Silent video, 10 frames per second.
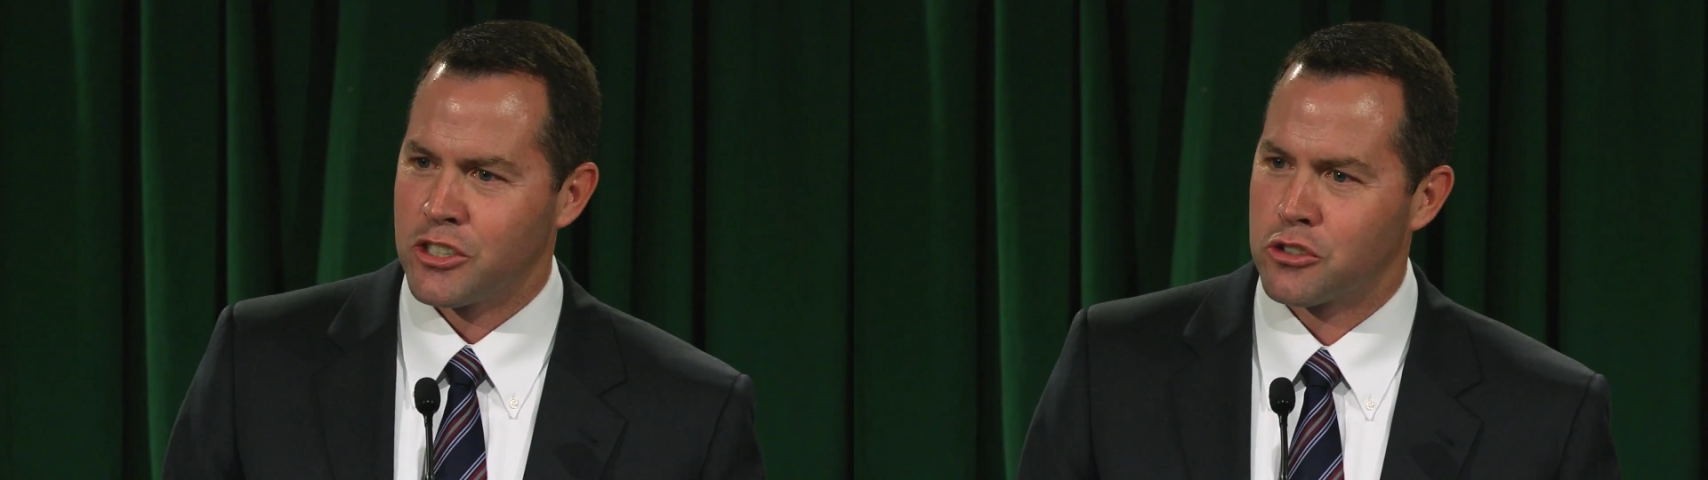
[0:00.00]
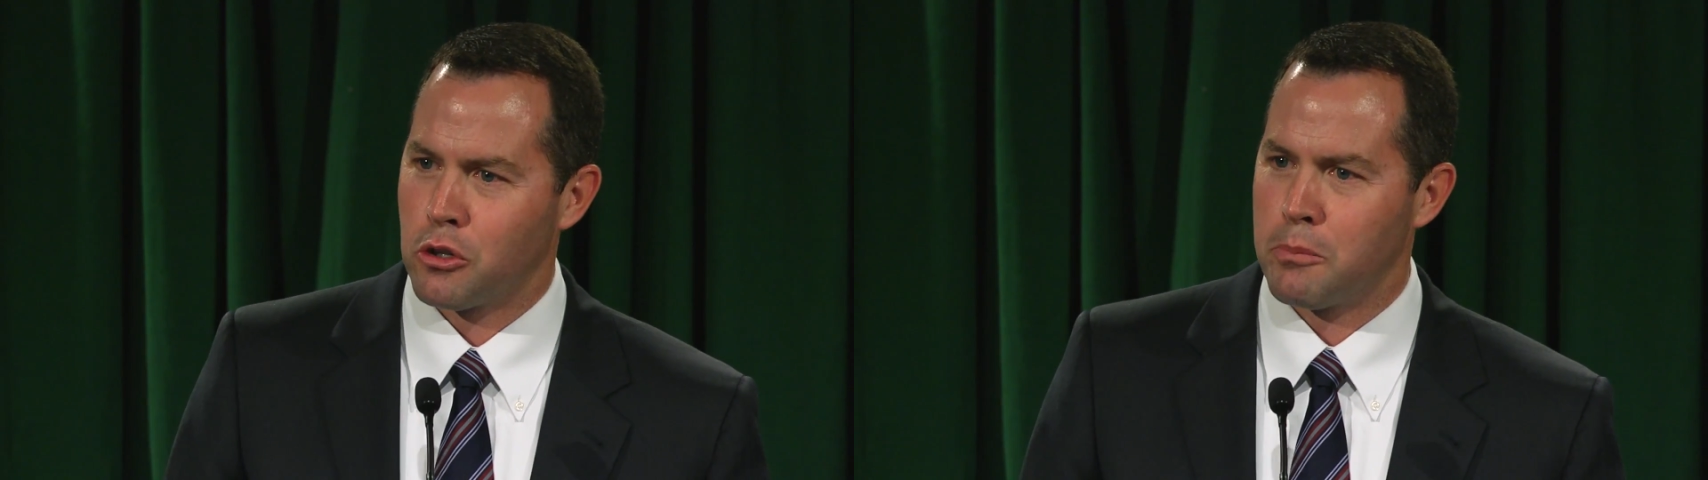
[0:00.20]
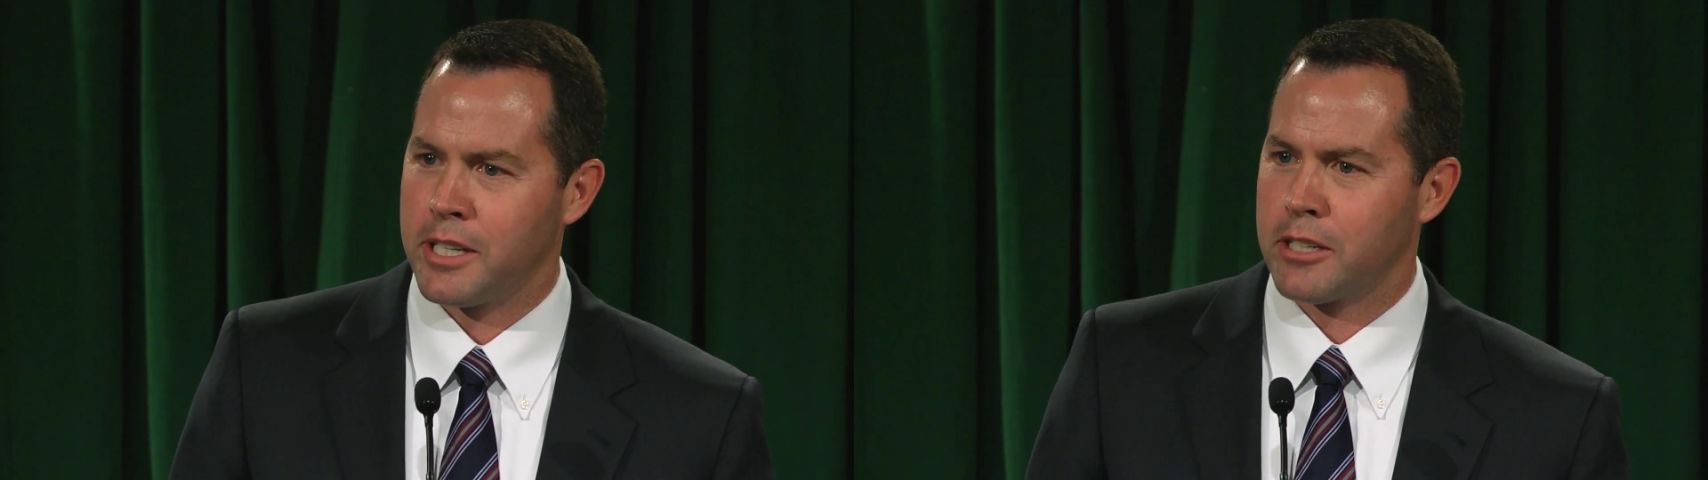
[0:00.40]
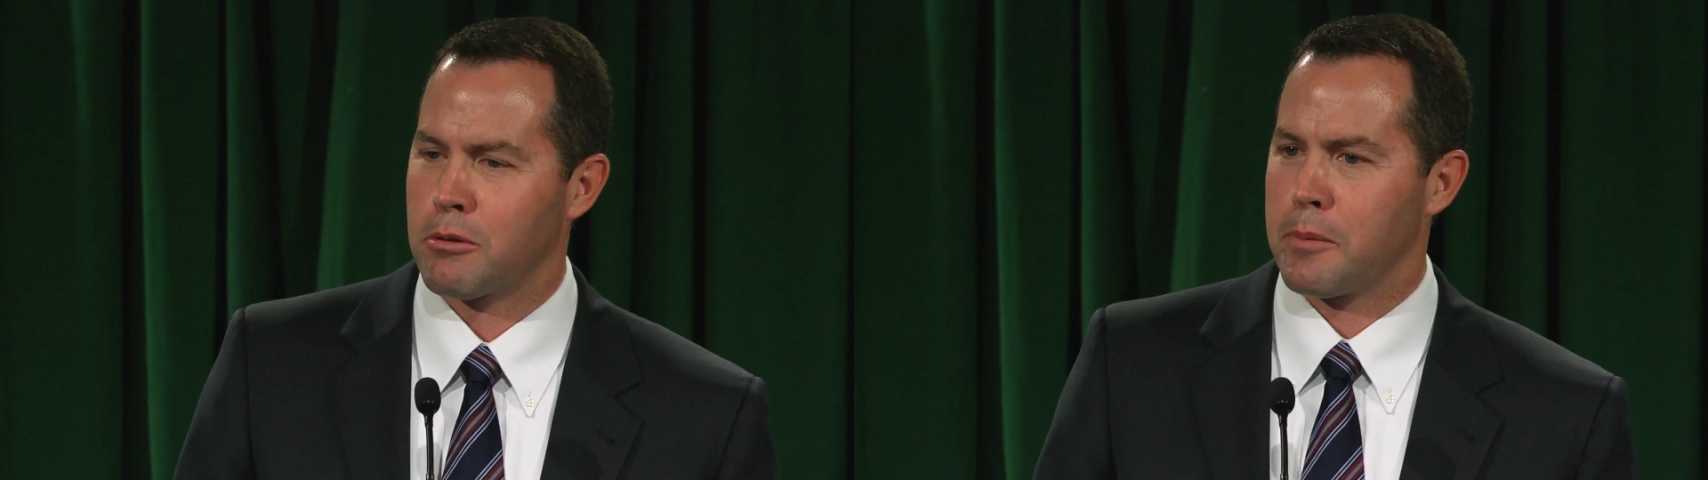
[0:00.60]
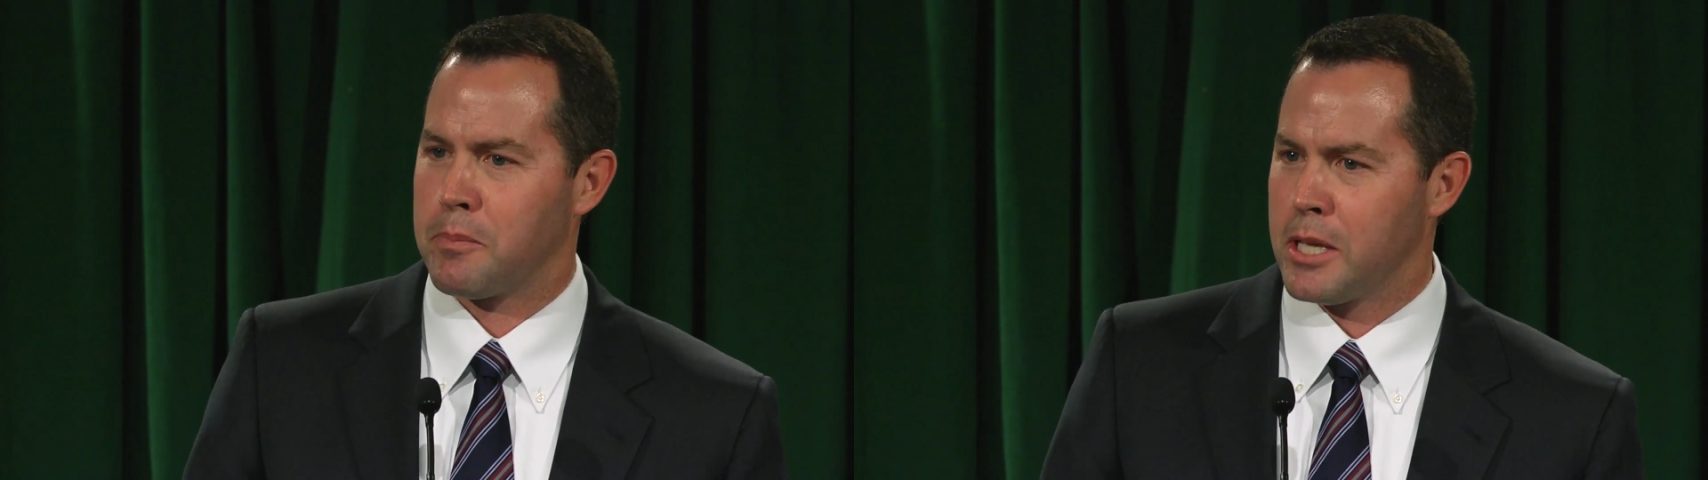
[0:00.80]
so many
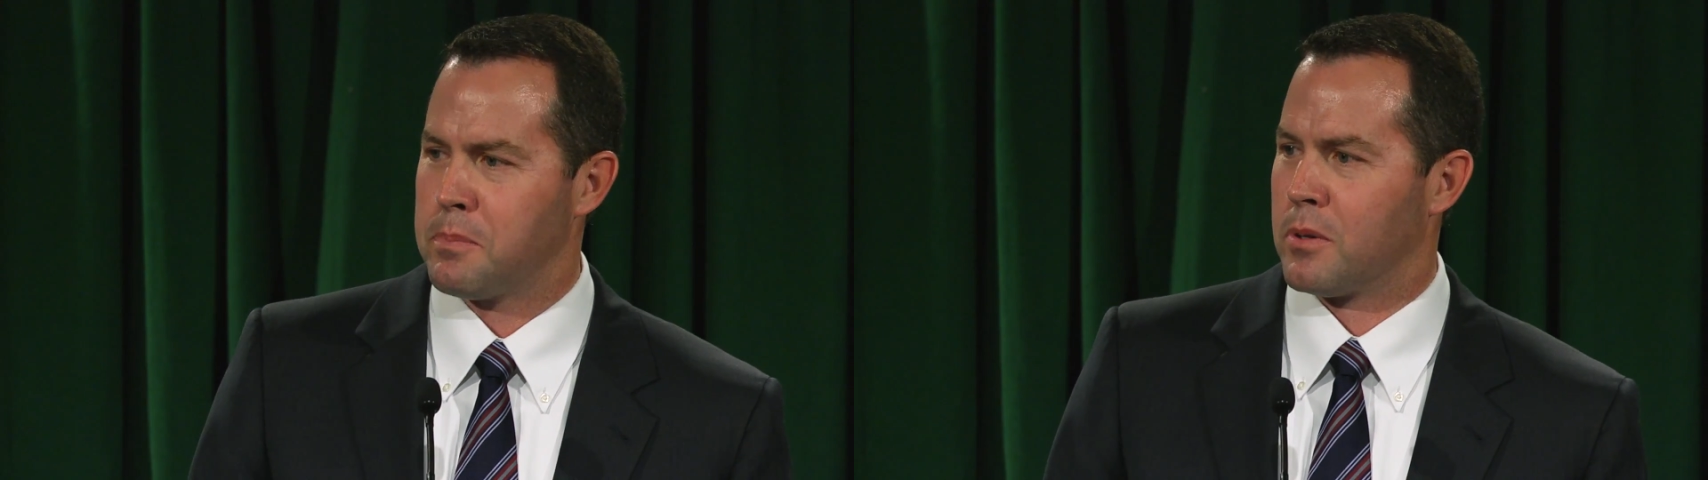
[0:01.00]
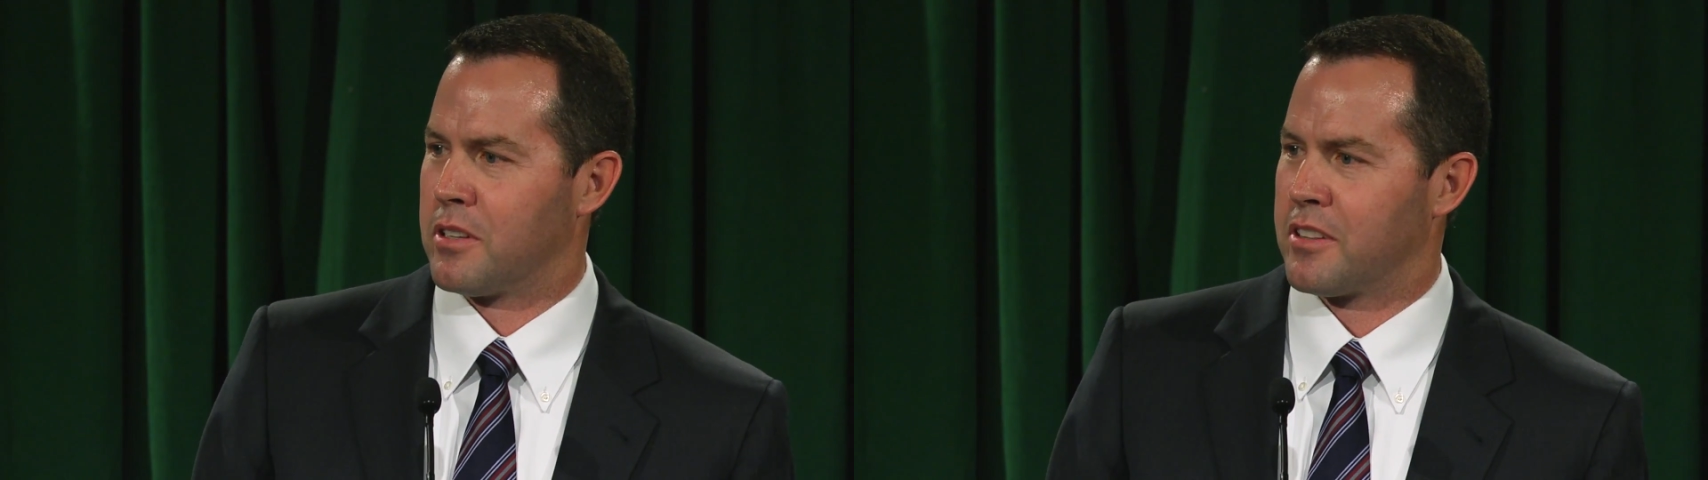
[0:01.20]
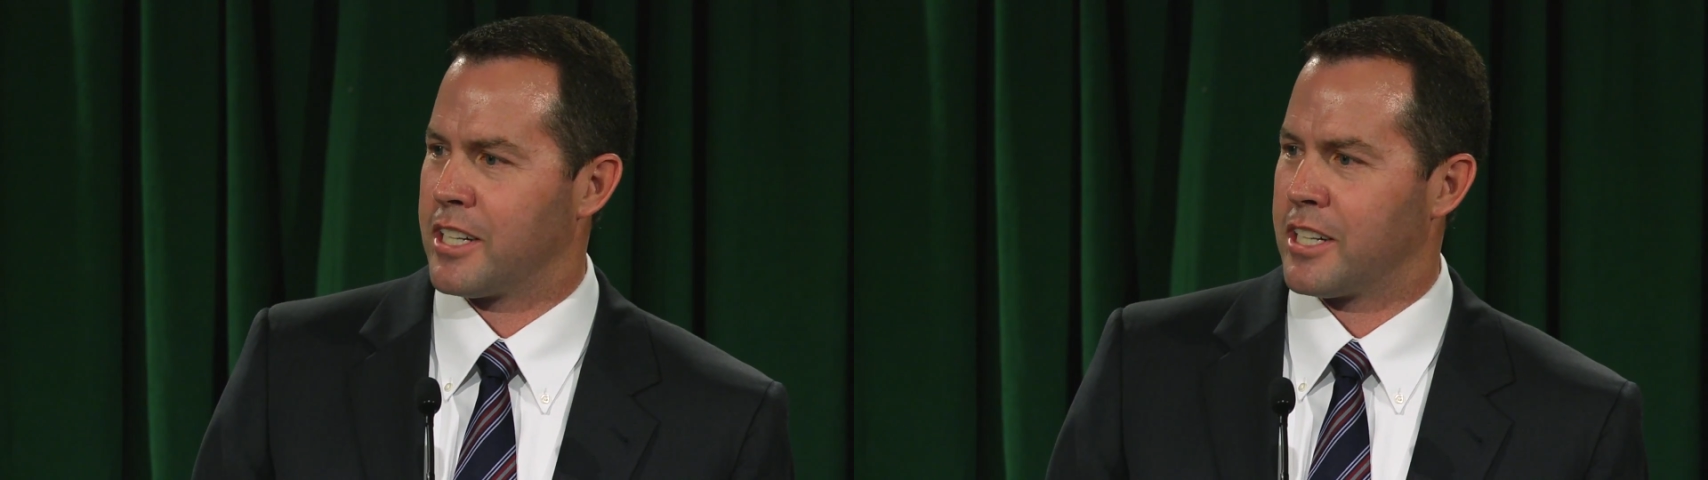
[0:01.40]
great people